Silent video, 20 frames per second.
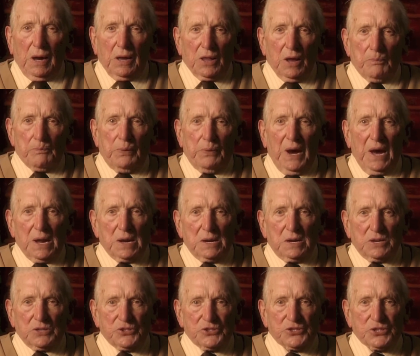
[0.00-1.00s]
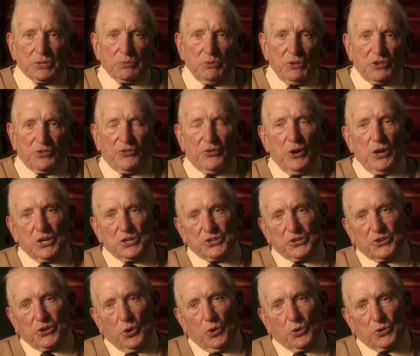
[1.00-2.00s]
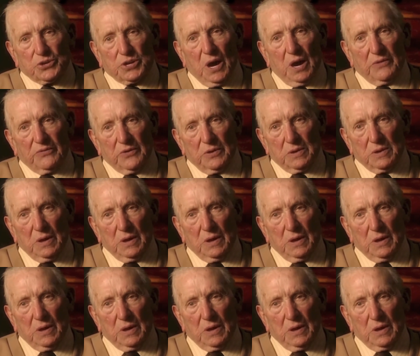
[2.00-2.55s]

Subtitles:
the PALS was first thought of